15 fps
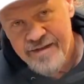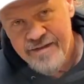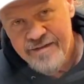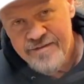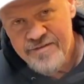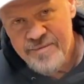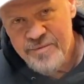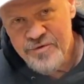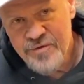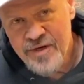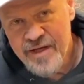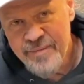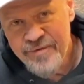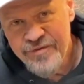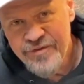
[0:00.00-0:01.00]

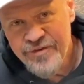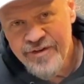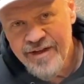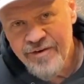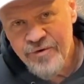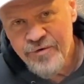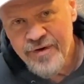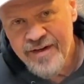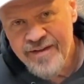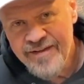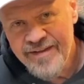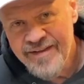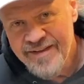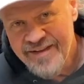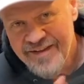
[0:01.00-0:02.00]
Subscribe if you're not already.
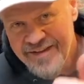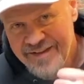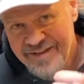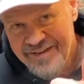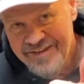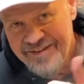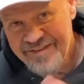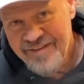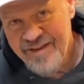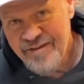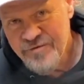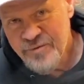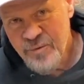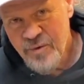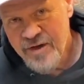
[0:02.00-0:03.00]
And thanks
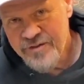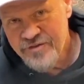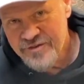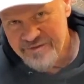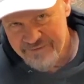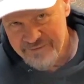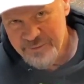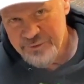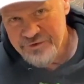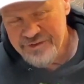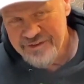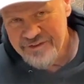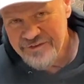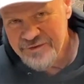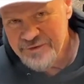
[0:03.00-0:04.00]
for watching. We'll see you
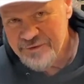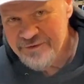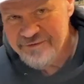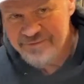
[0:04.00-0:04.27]
soon.